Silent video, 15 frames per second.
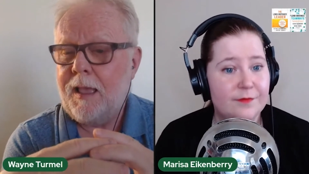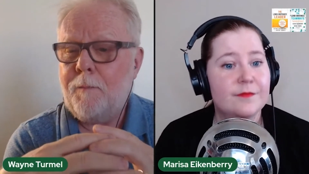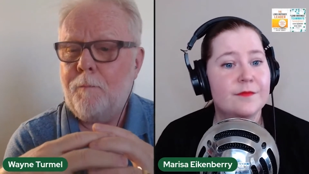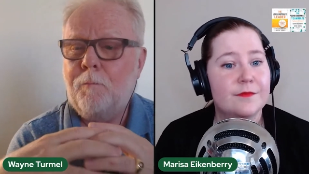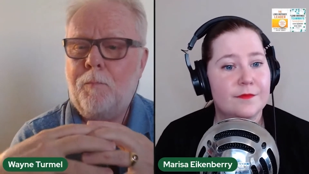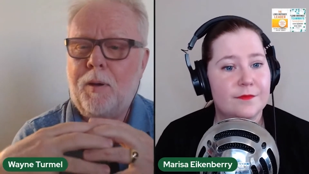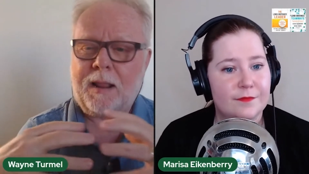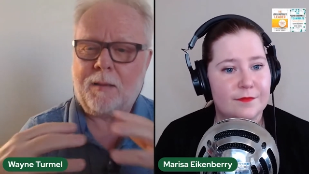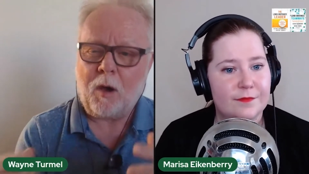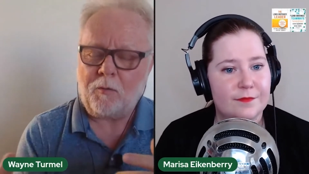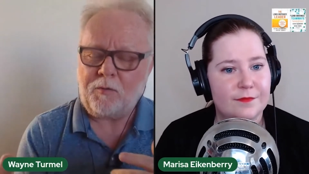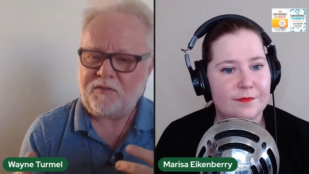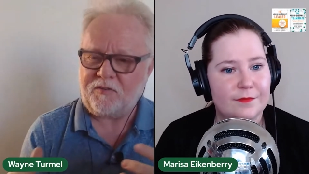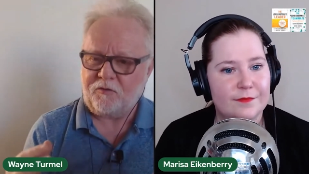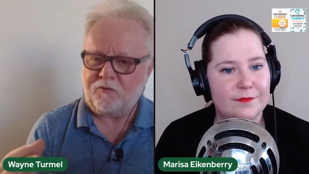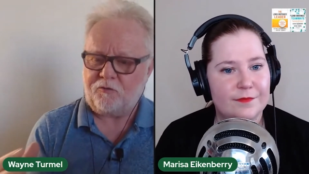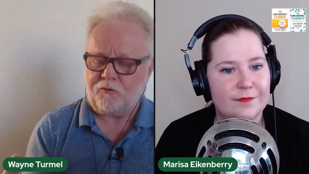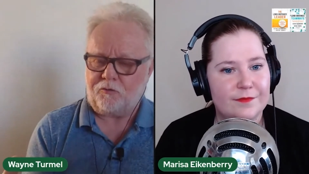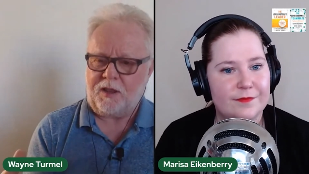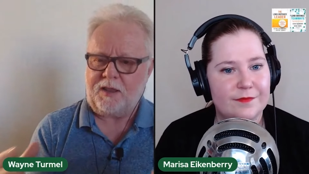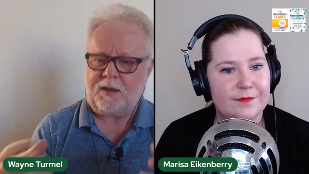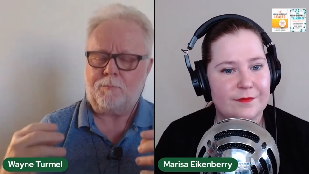Speaker 1: But I'm always
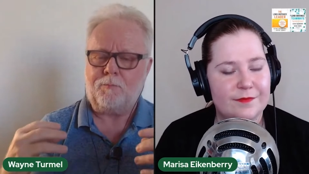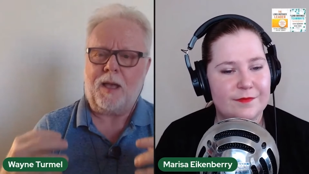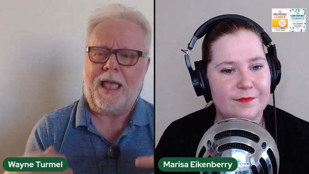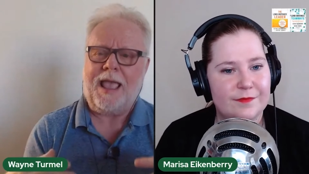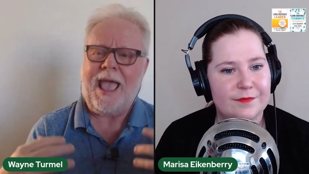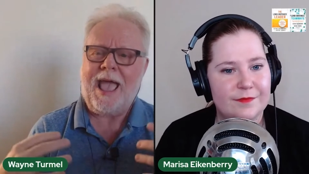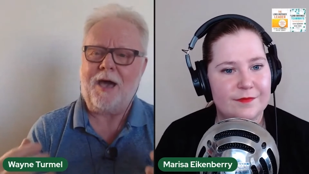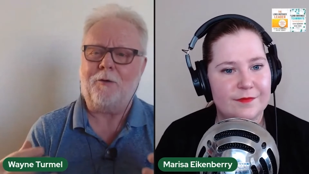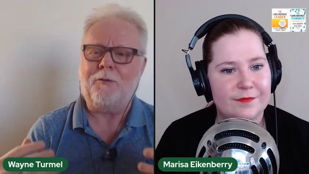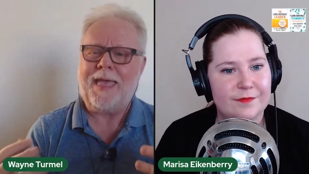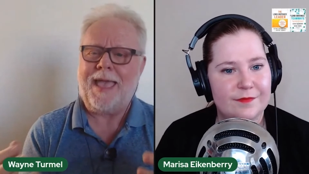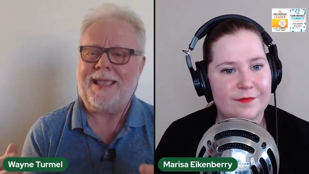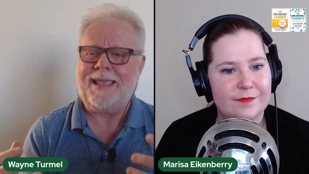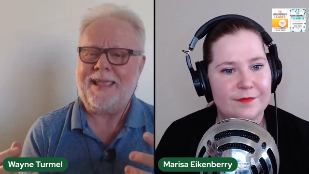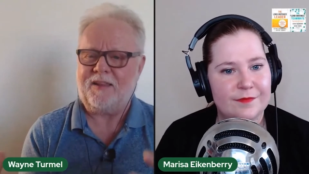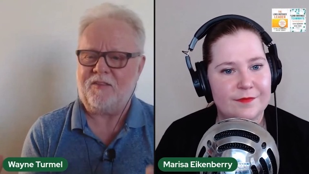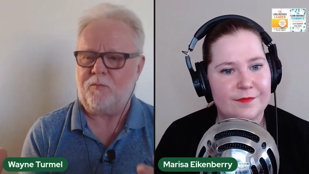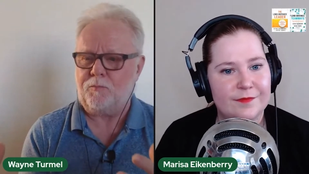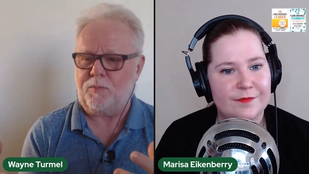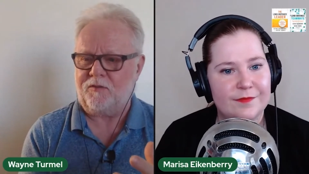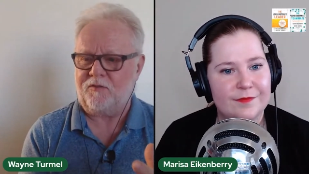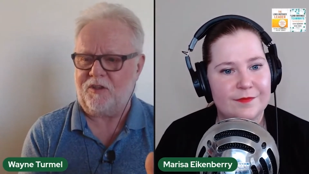intrigued by how that gets
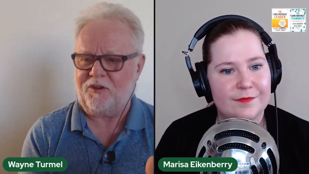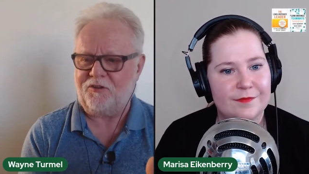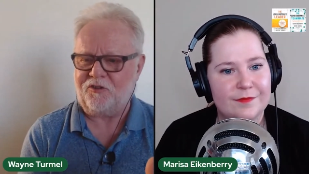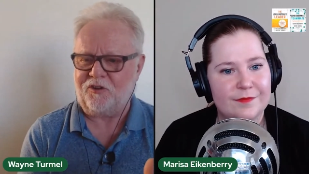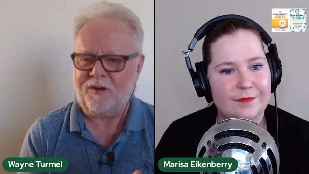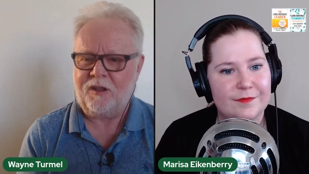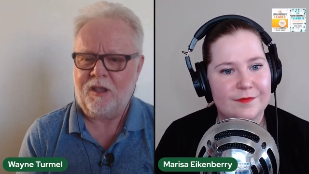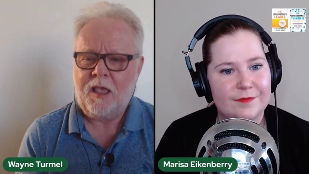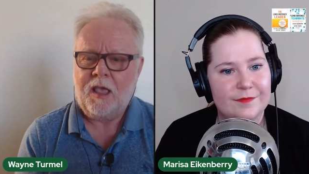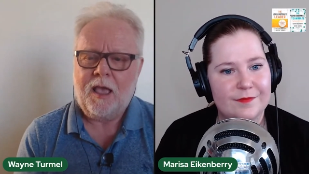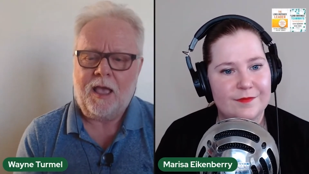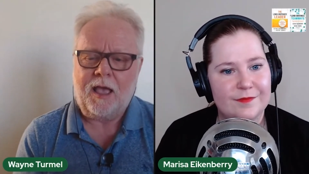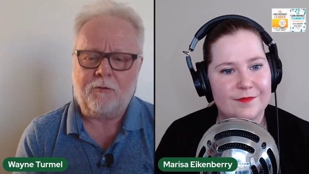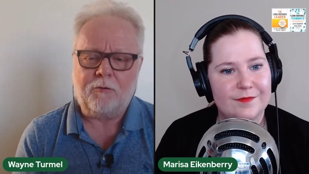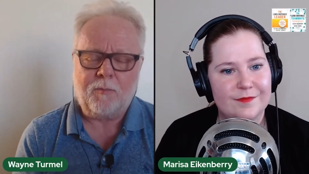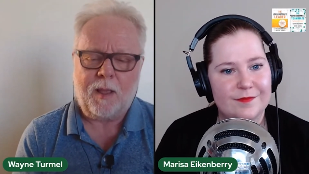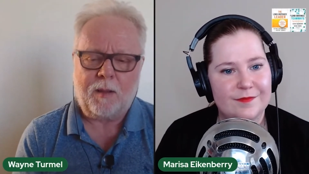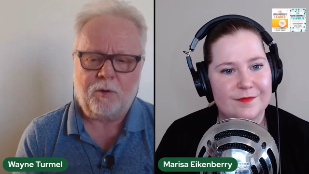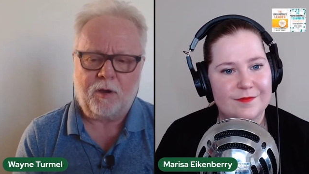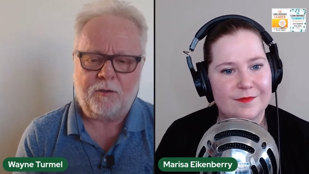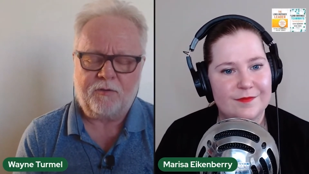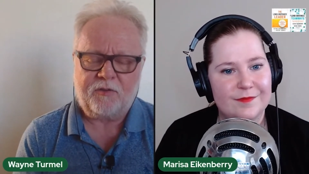positioned. I
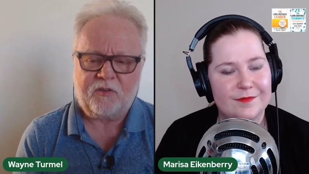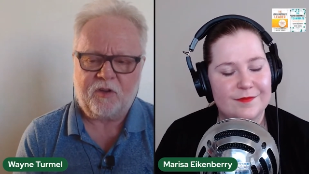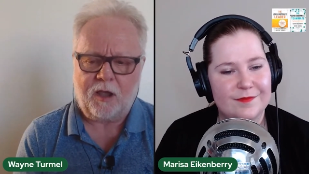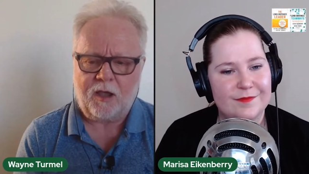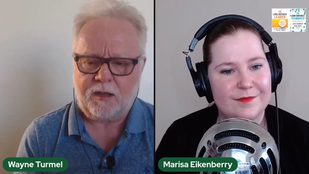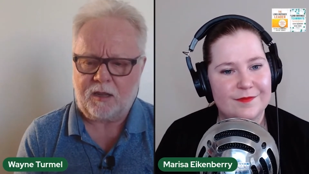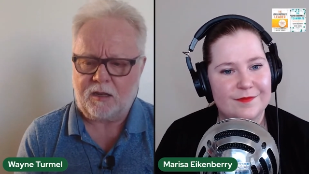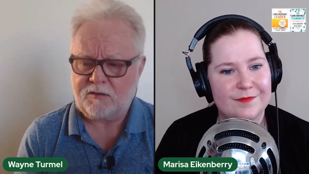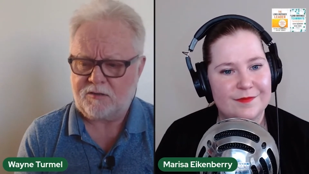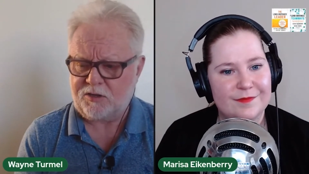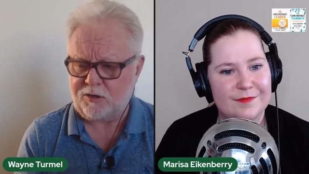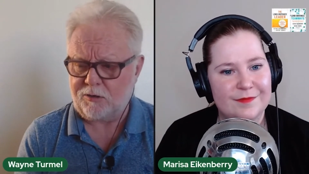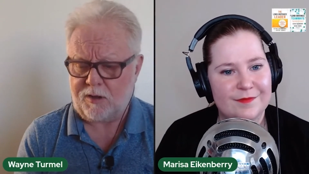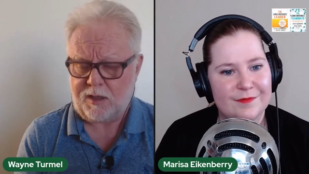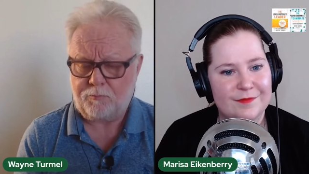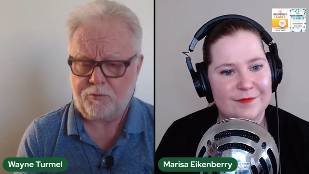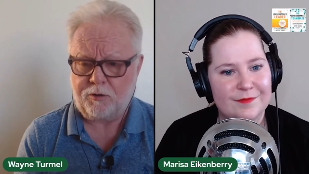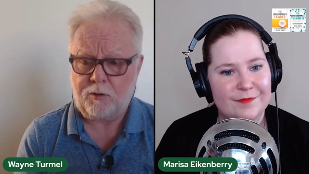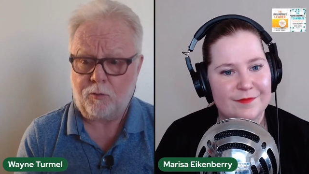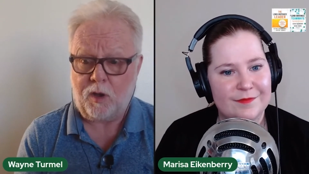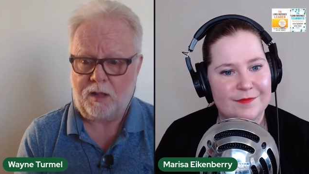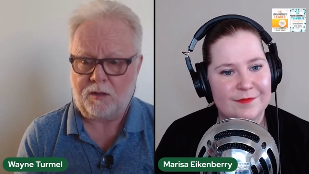remember I was talking to a
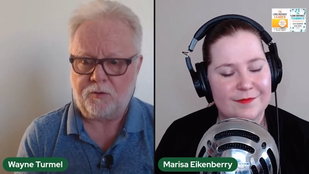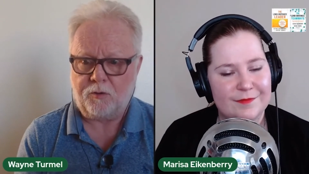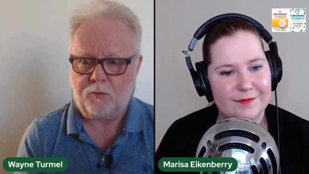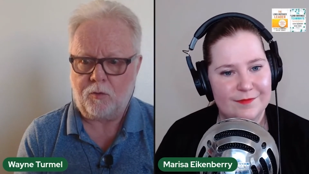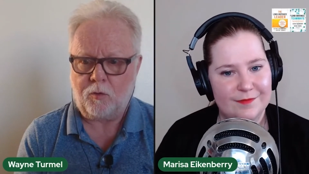pretty well-known